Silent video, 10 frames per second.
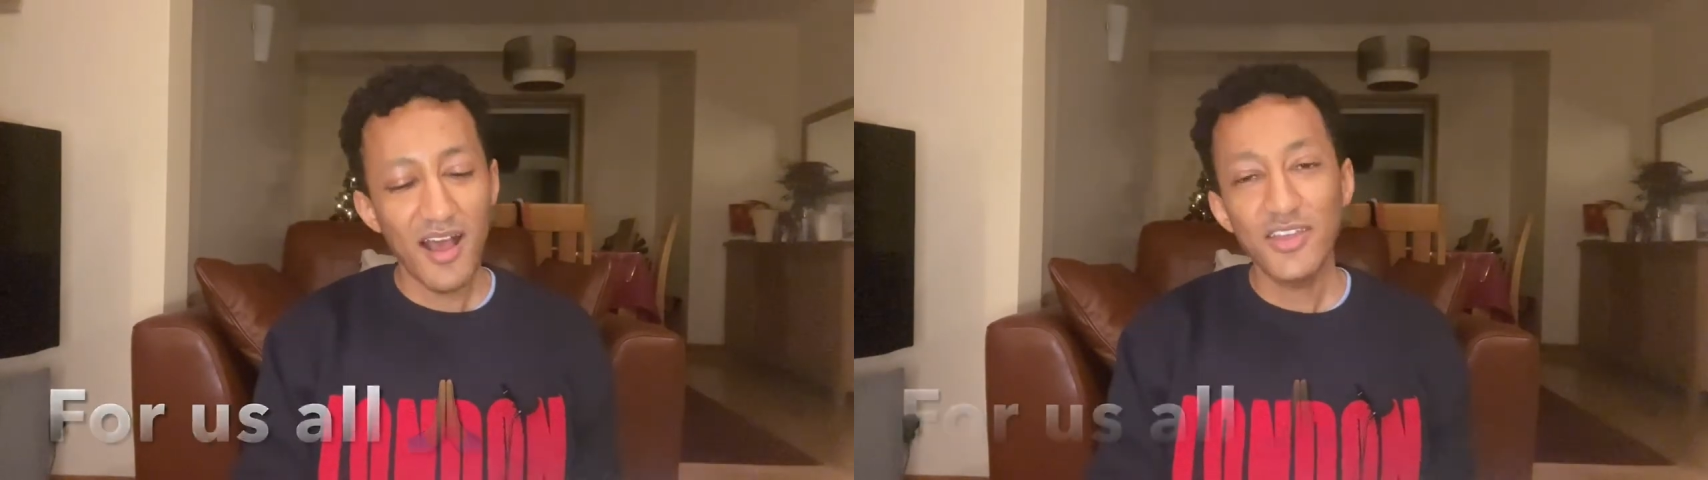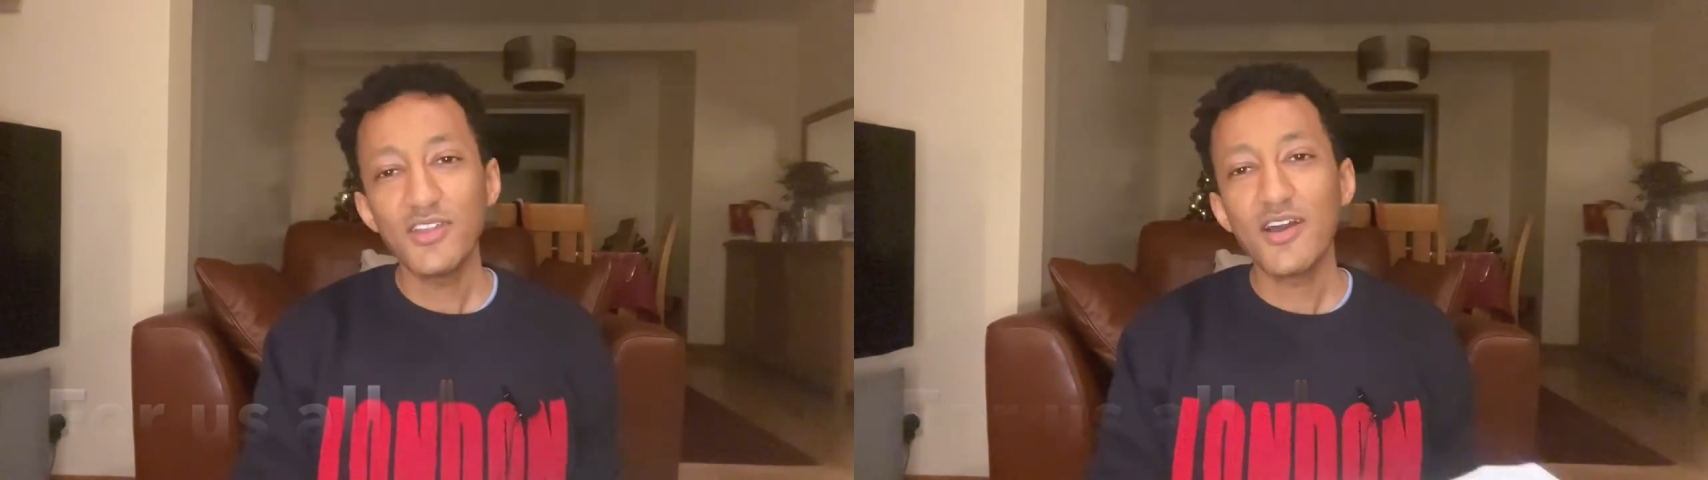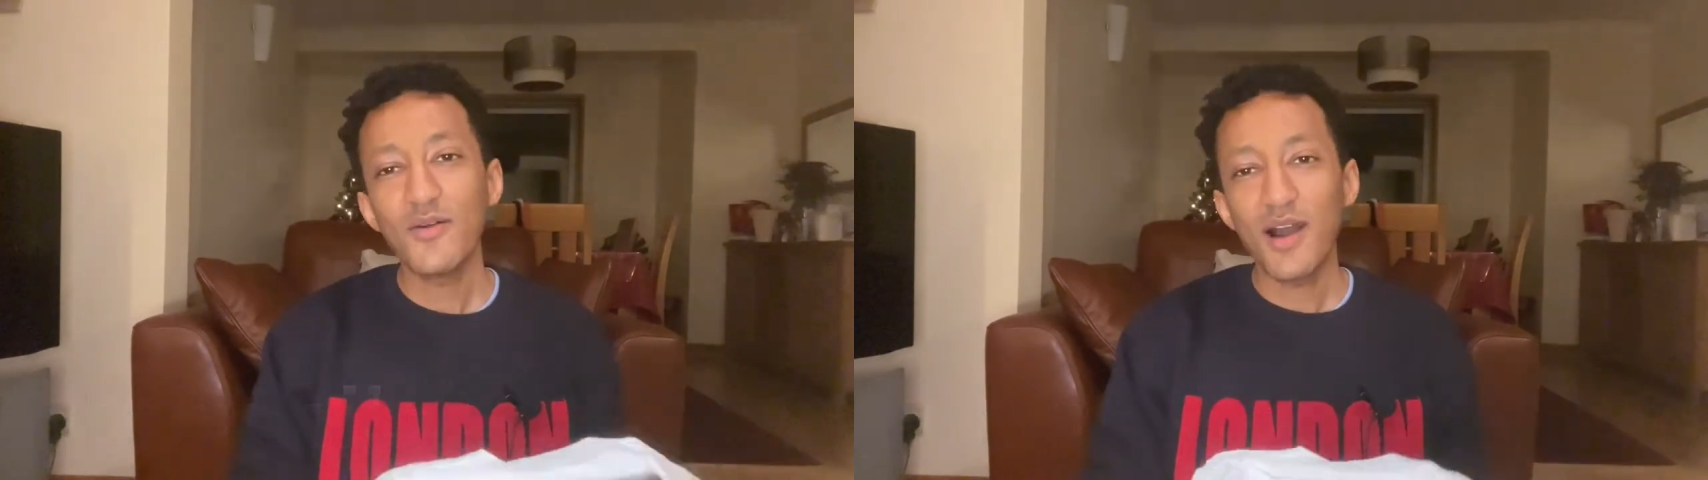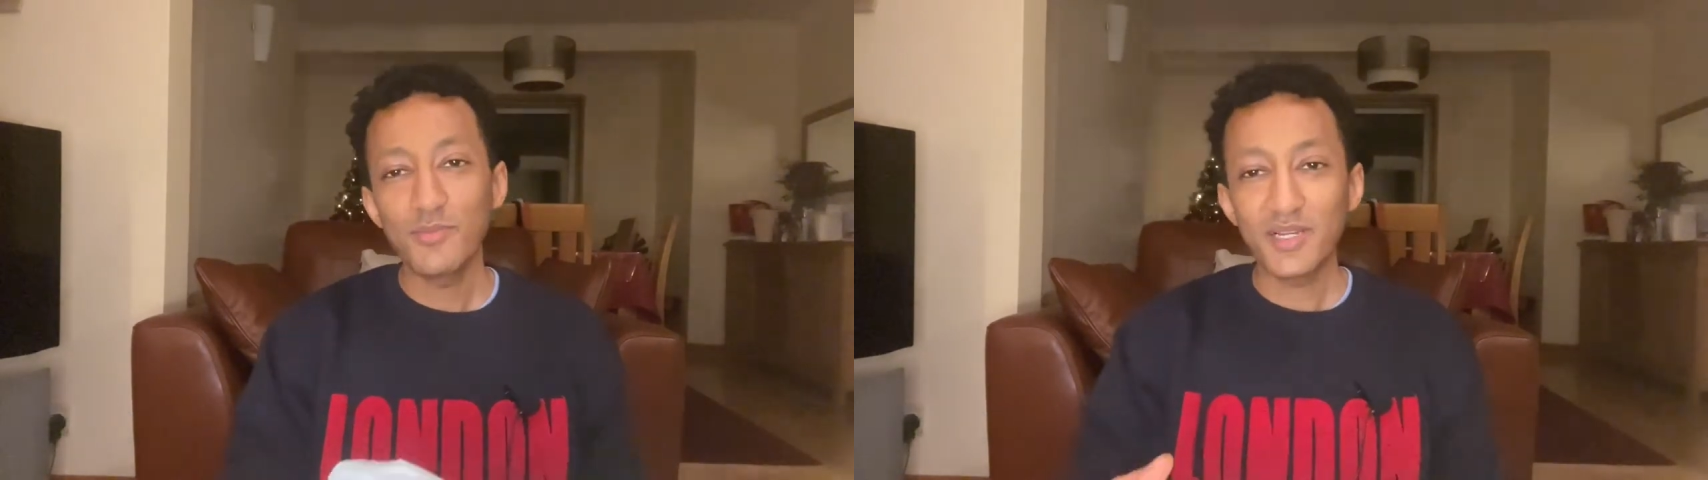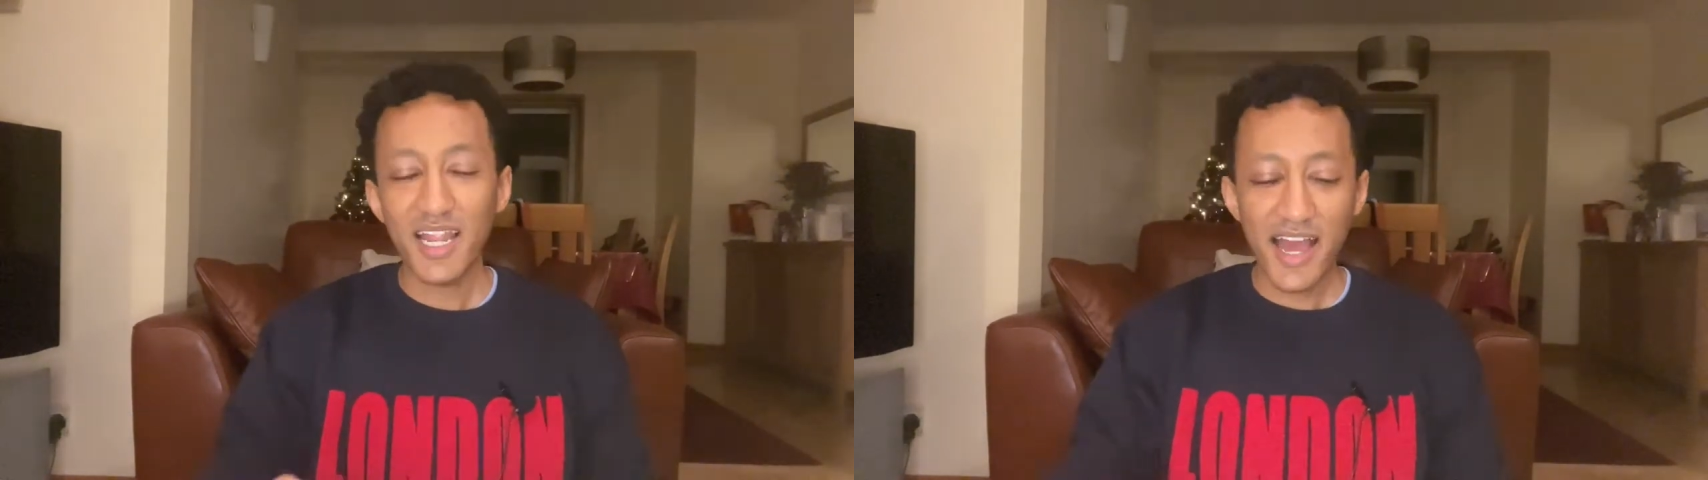you know,
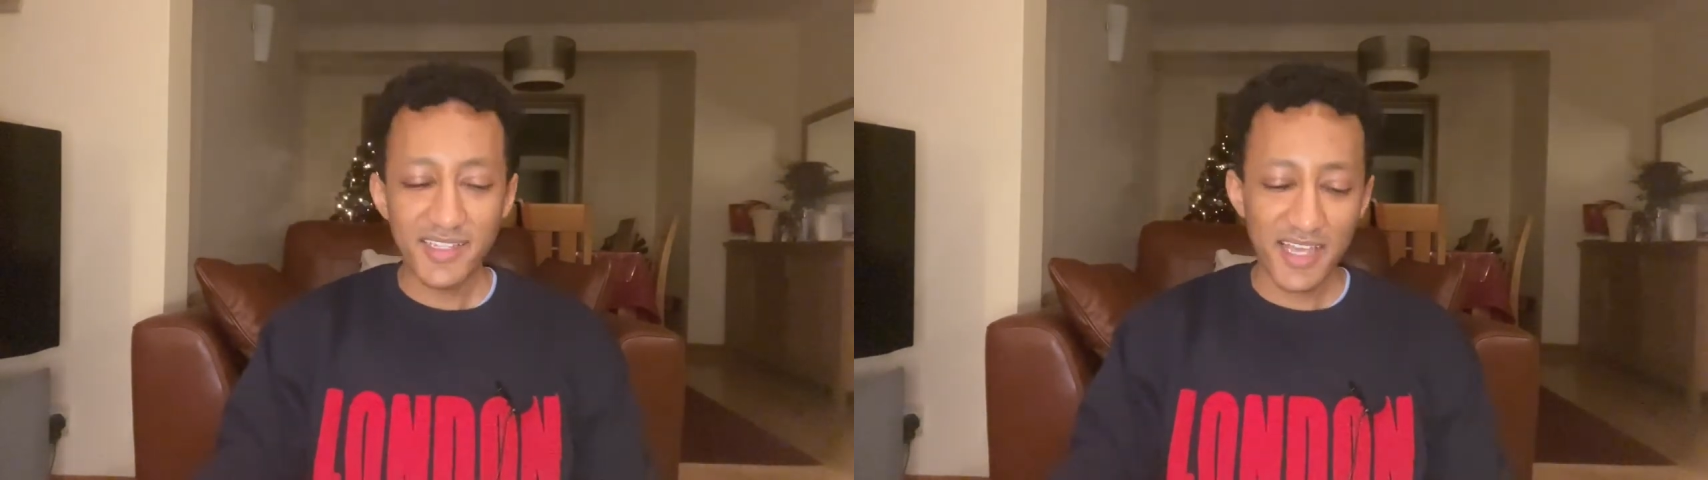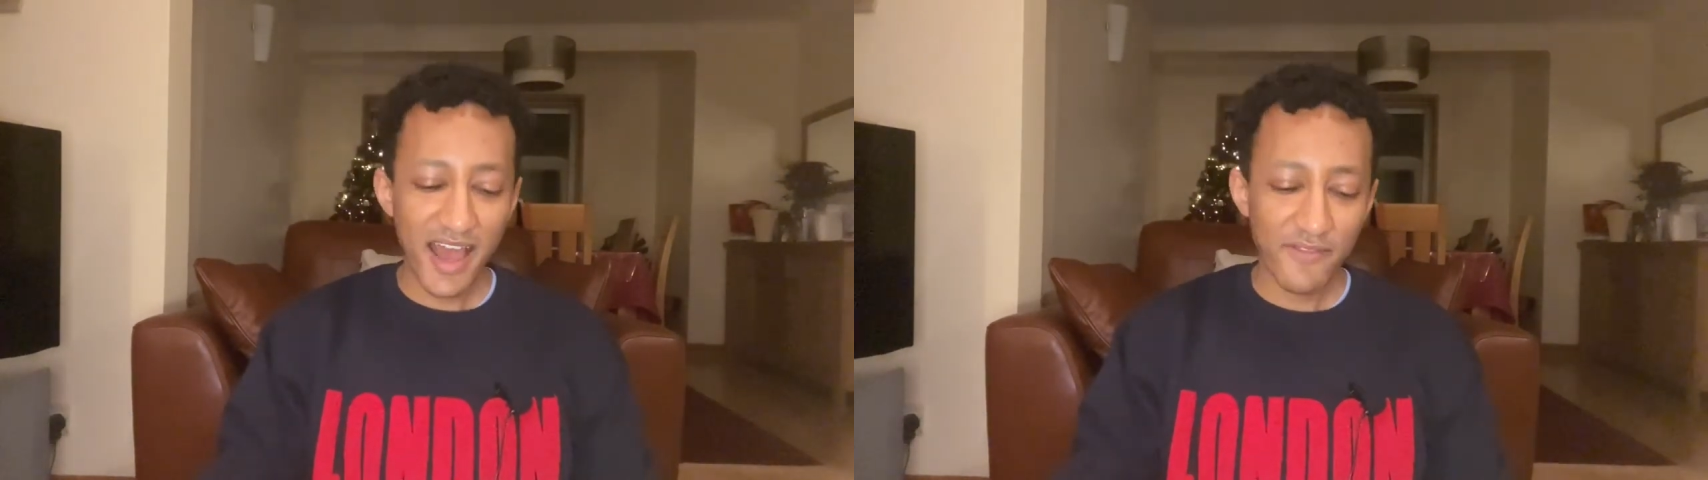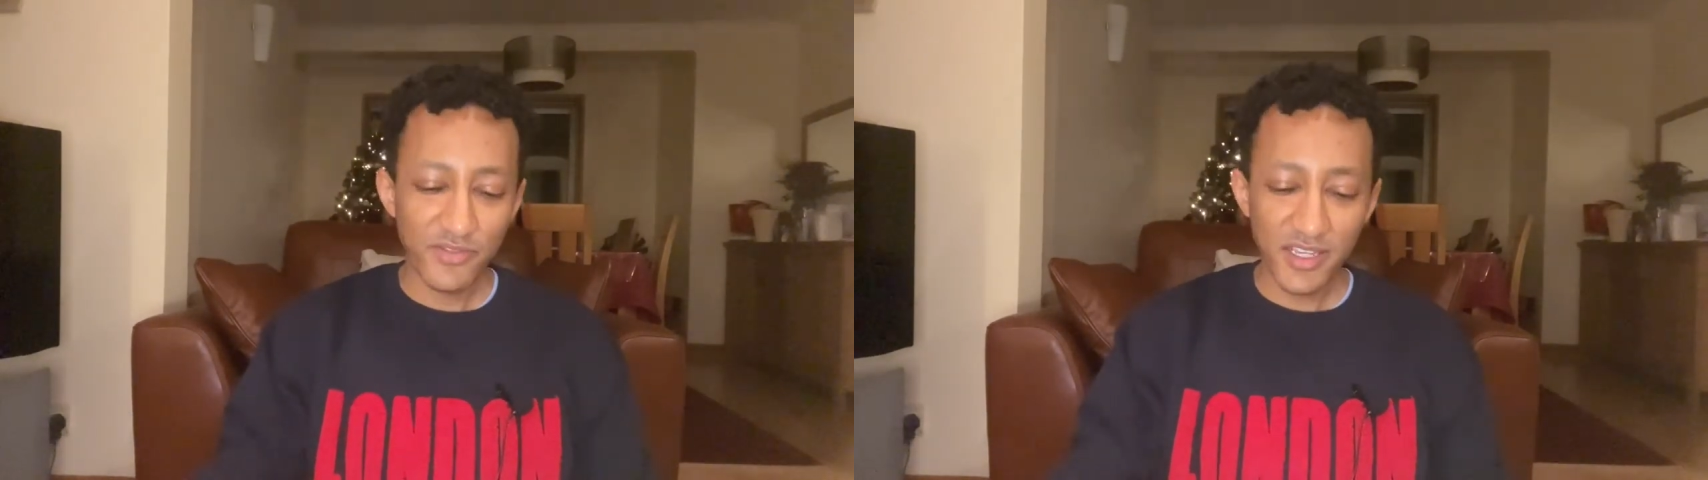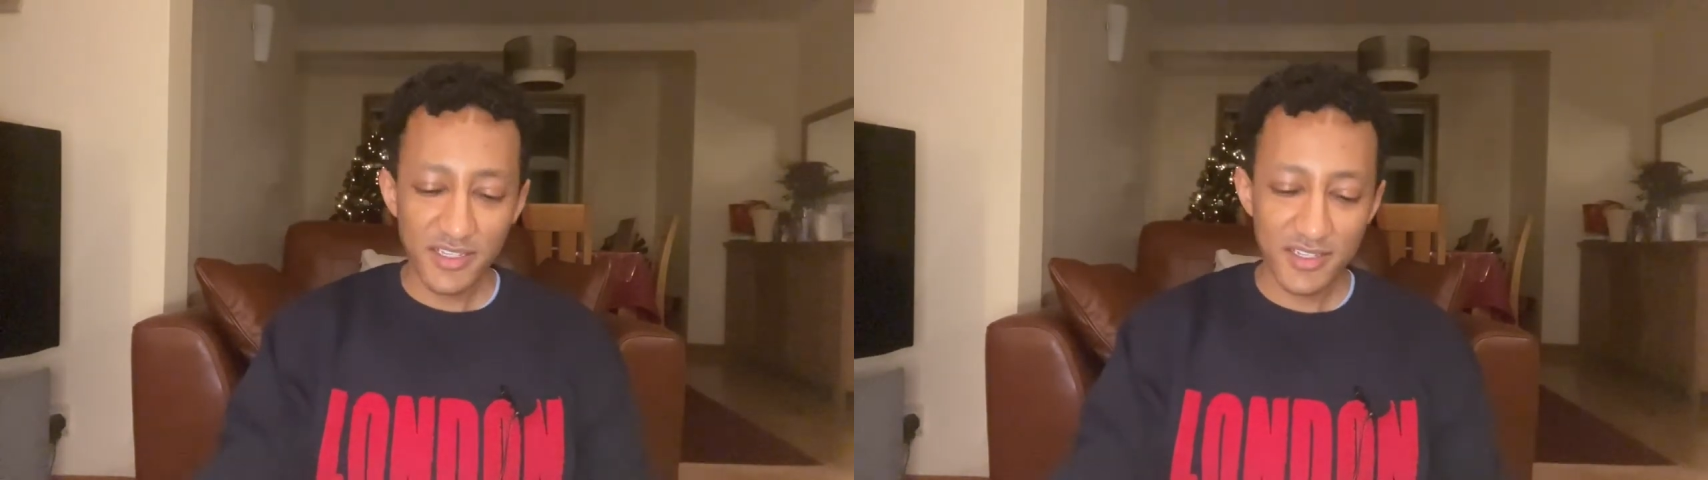I'm glad to have this.